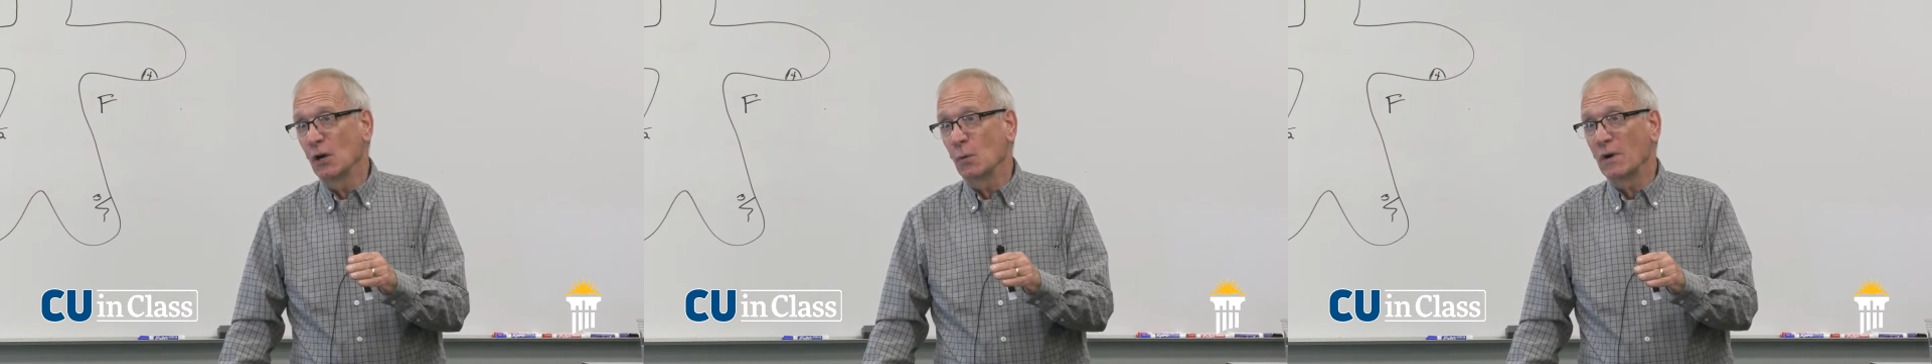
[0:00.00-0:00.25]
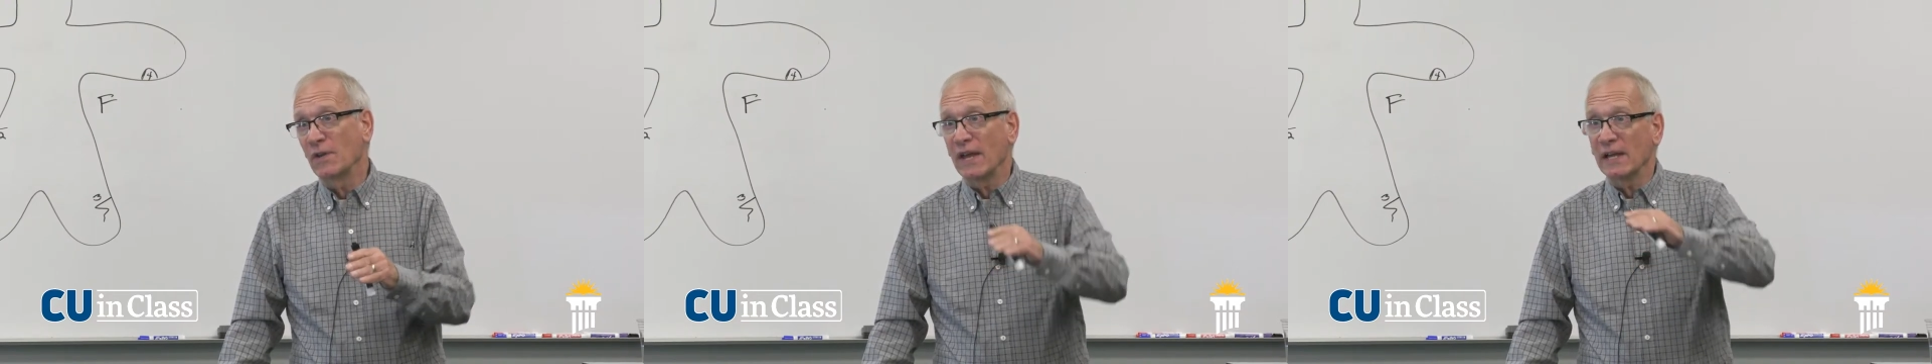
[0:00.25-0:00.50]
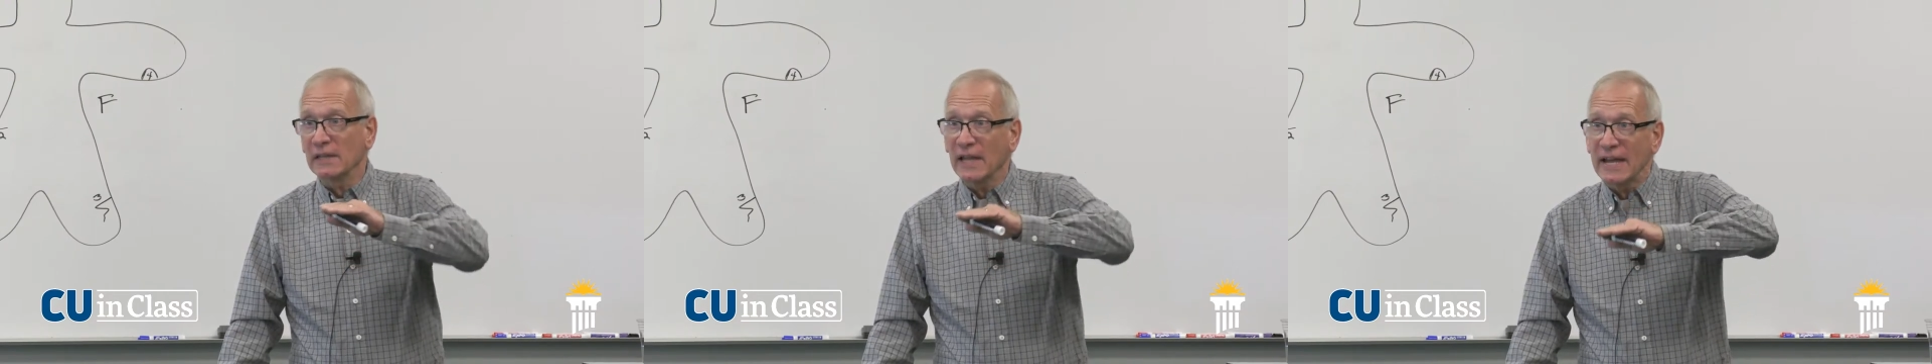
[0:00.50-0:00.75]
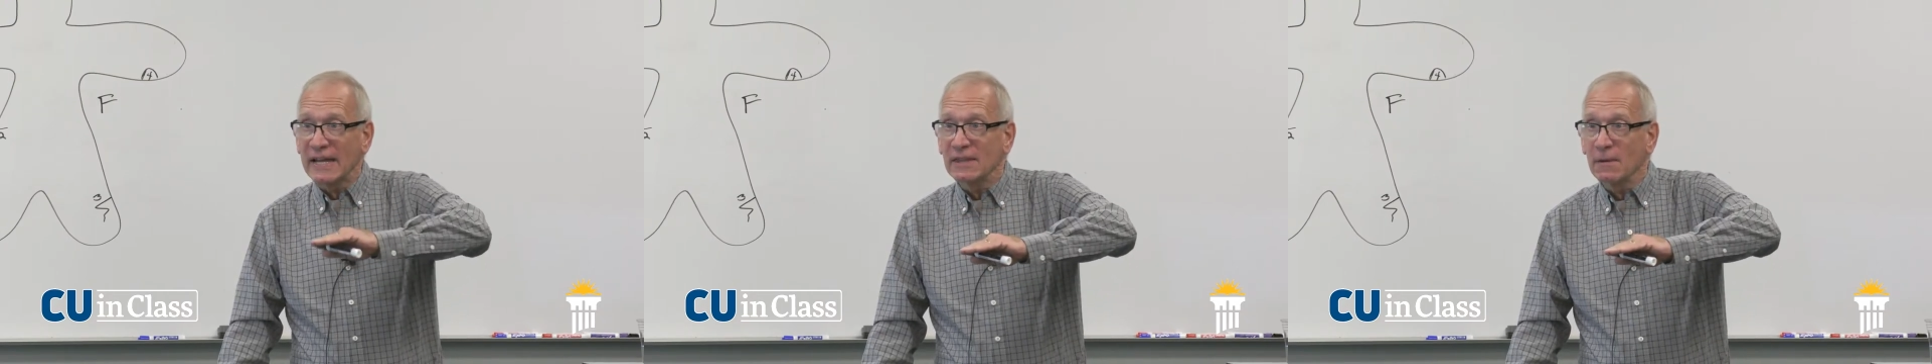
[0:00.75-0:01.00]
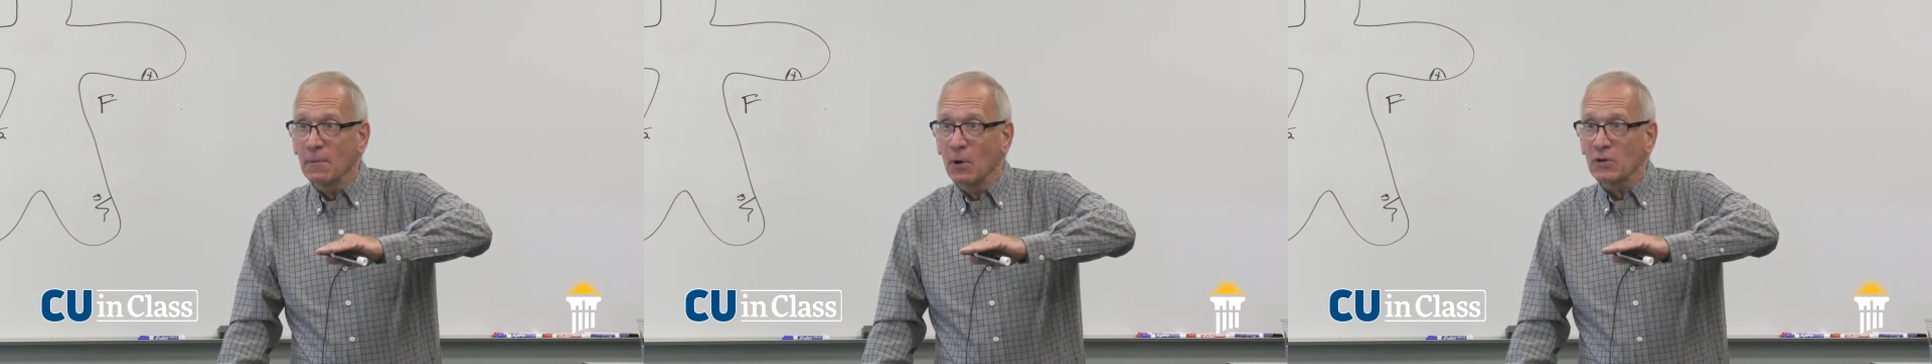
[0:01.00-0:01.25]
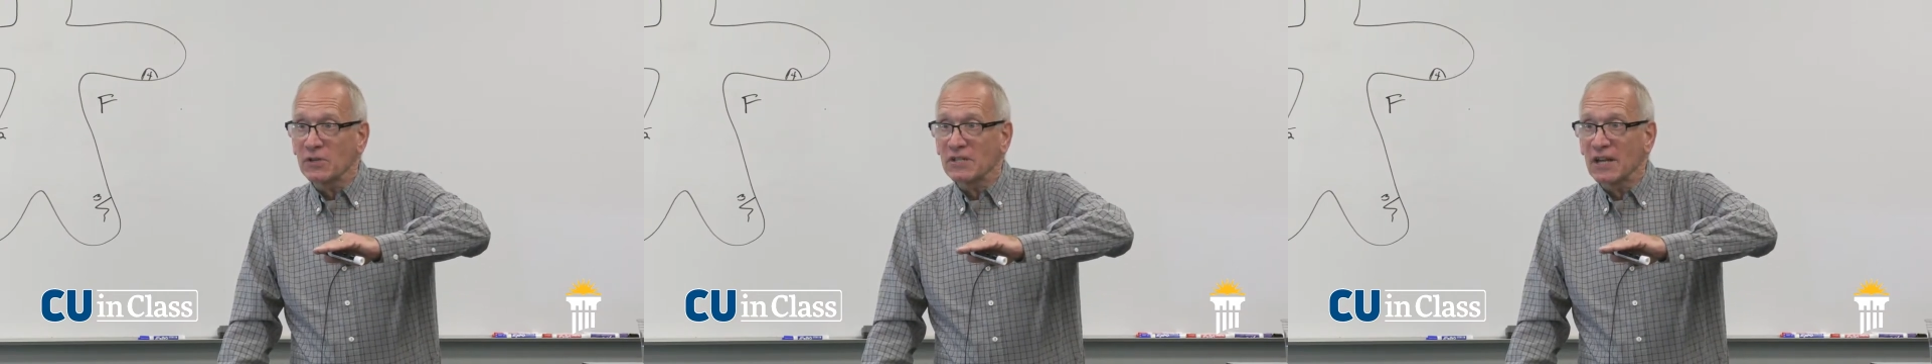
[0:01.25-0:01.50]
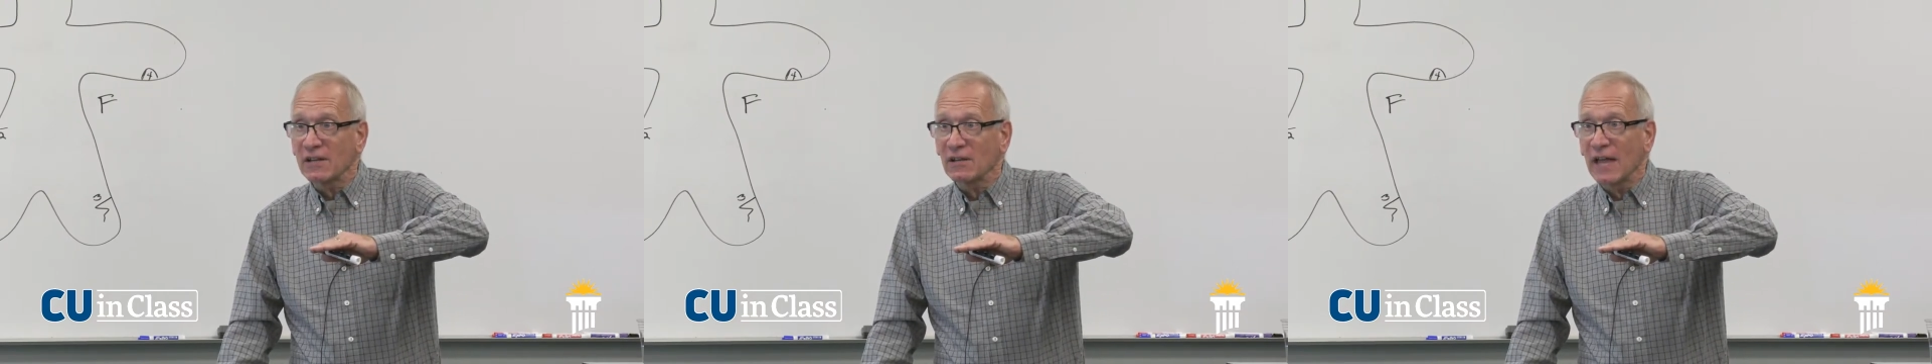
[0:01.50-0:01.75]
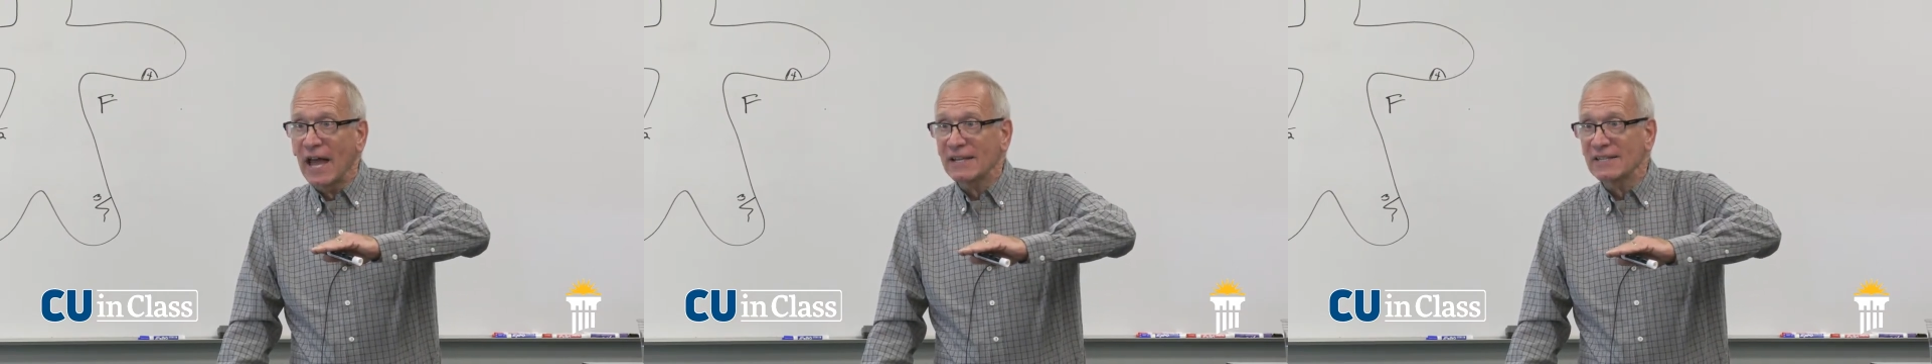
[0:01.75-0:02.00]
where they laid the
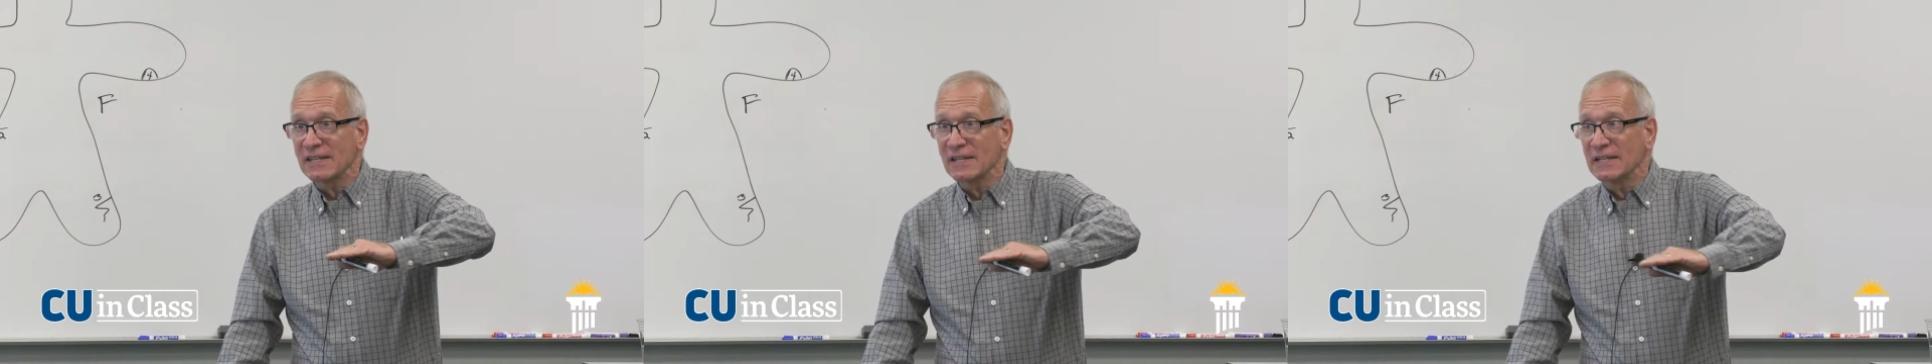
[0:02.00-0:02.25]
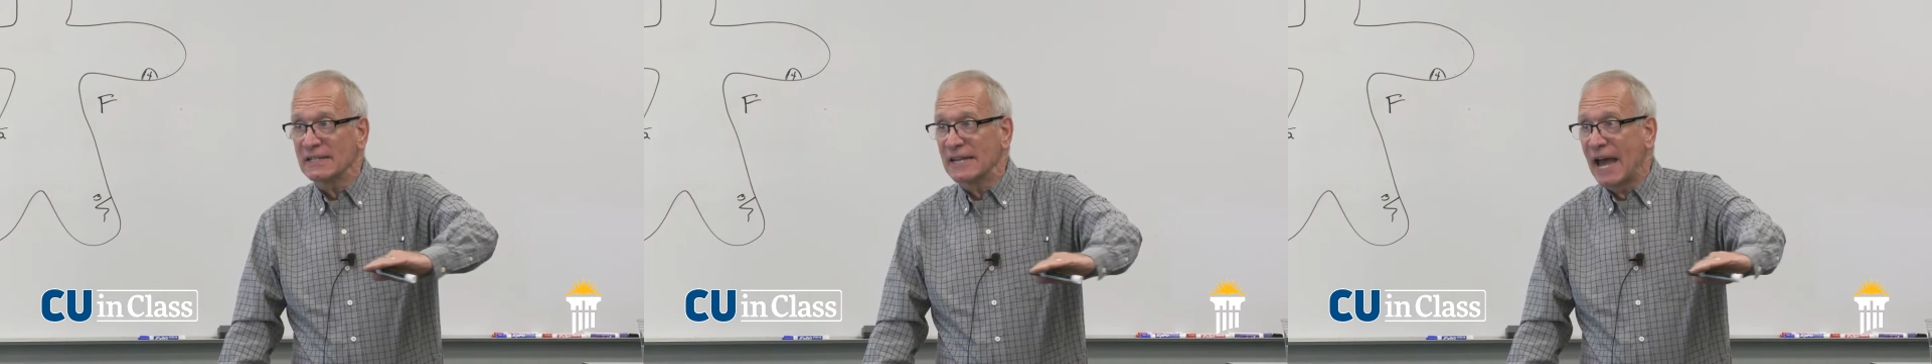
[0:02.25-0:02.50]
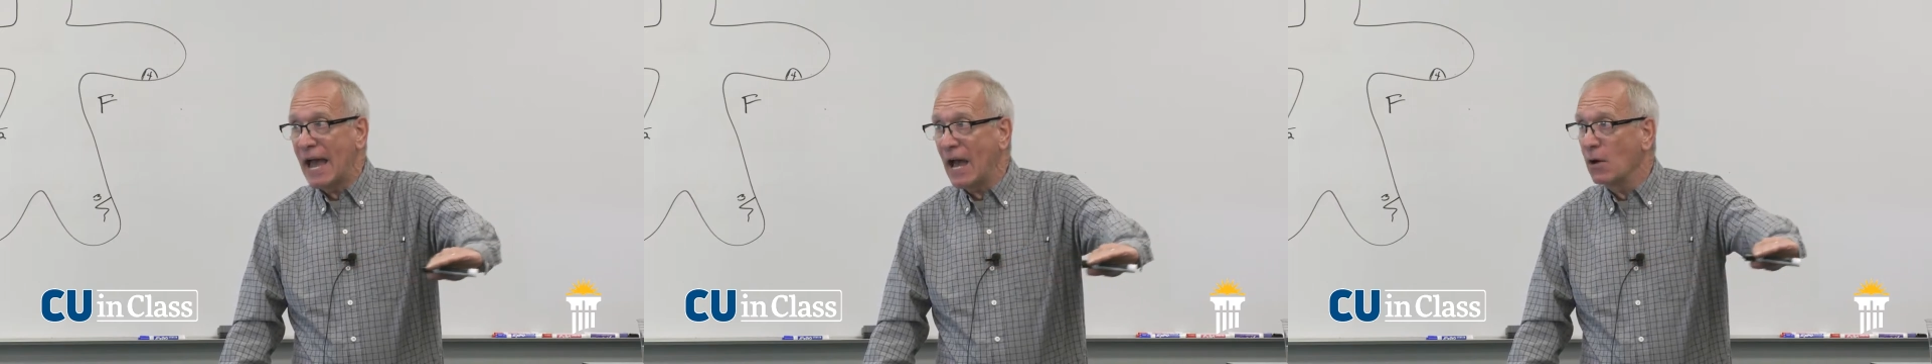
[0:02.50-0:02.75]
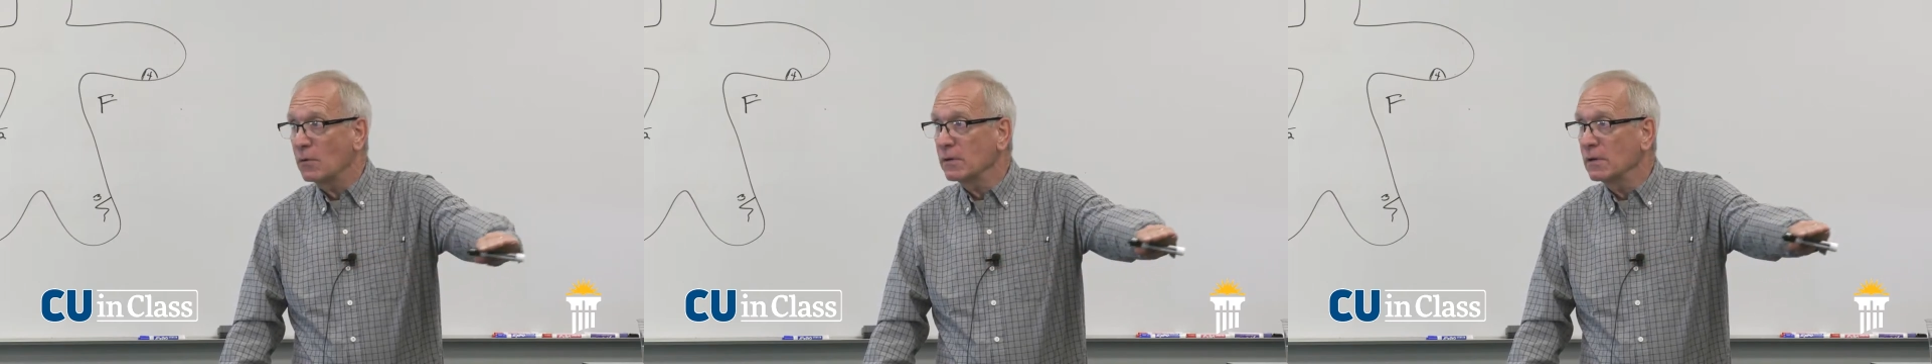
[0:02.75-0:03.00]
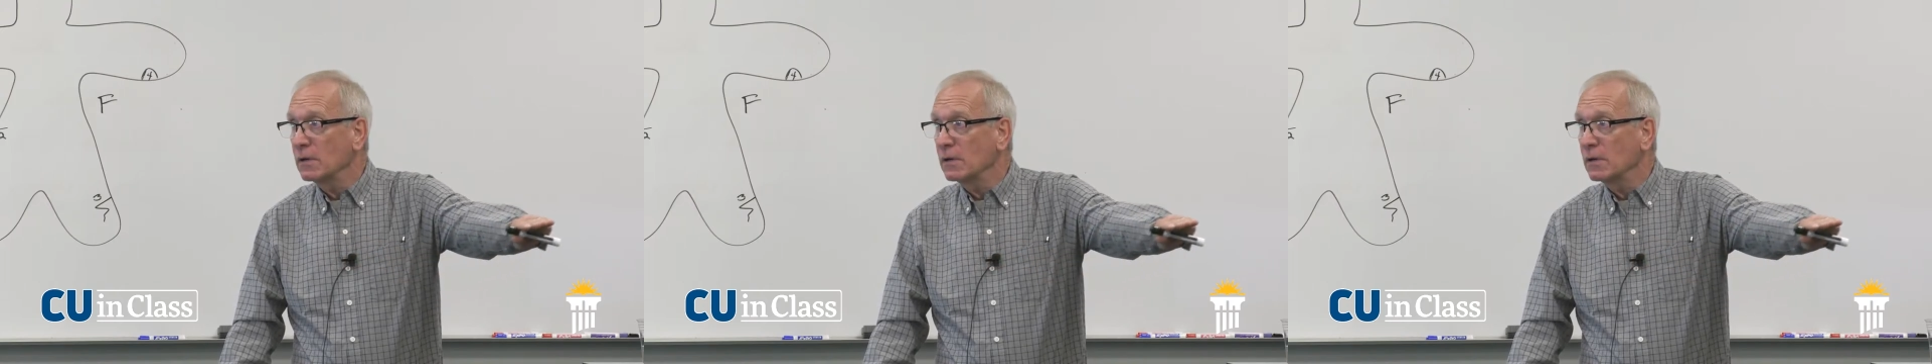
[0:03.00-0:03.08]
motorcycle accident down